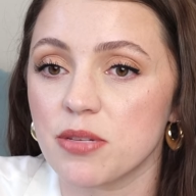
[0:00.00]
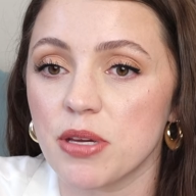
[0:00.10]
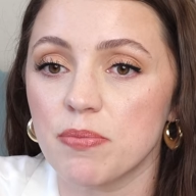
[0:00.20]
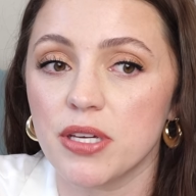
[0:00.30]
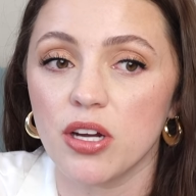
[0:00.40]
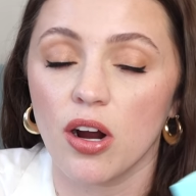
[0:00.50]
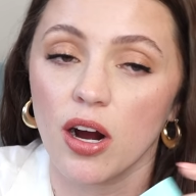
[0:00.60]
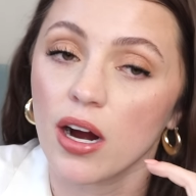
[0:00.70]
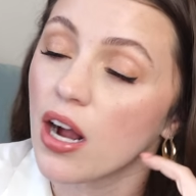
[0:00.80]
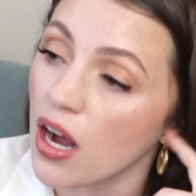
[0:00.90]
to me in P
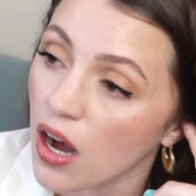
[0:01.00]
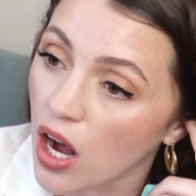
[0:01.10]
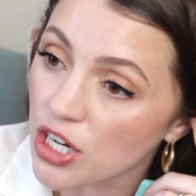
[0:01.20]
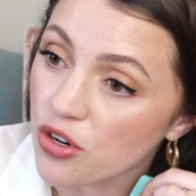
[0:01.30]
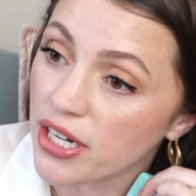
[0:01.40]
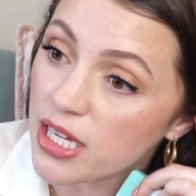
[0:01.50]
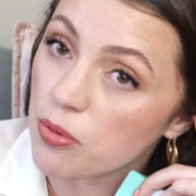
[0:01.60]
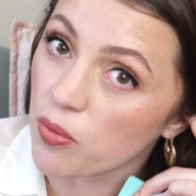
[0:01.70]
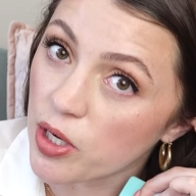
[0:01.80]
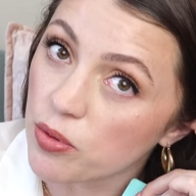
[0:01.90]
R. I try to keep
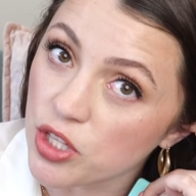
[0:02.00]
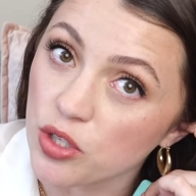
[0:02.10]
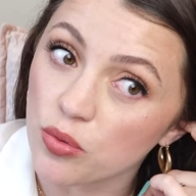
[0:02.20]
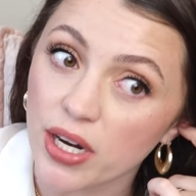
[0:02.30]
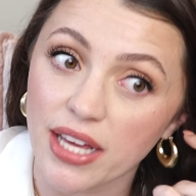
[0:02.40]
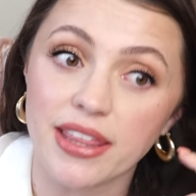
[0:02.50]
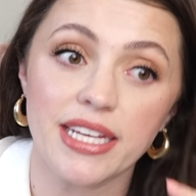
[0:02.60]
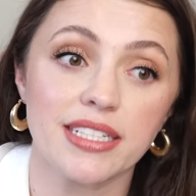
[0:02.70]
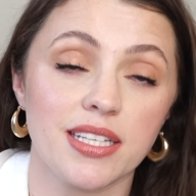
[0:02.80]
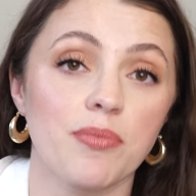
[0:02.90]
it real with you when I
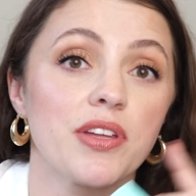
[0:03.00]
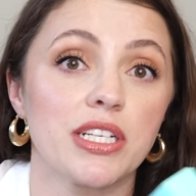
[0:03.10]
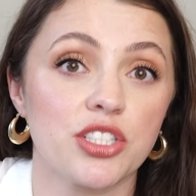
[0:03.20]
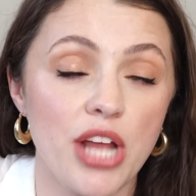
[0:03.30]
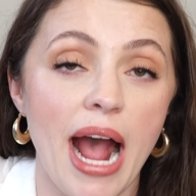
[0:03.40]
think something is